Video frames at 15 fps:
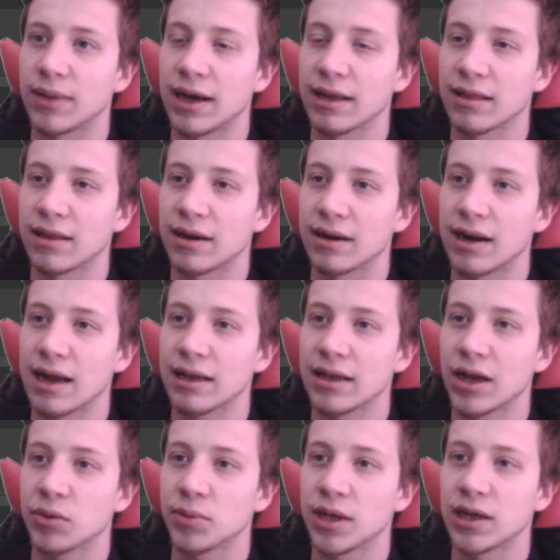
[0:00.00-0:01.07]
but right
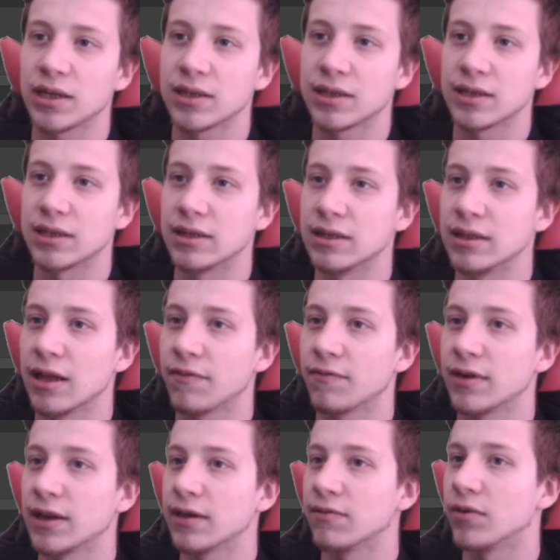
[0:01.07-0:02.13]
now there is
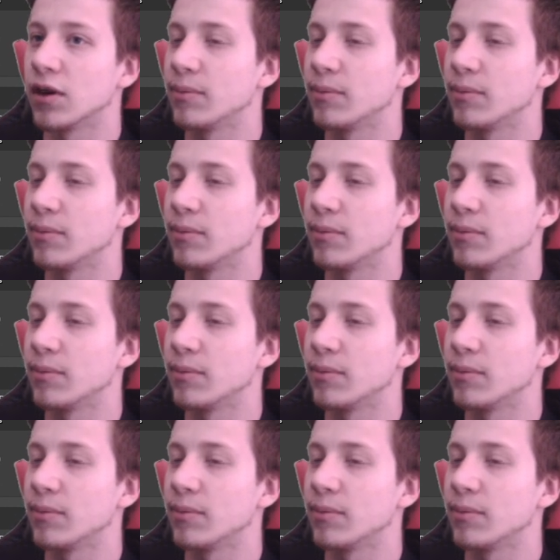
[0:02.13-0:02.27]
nothing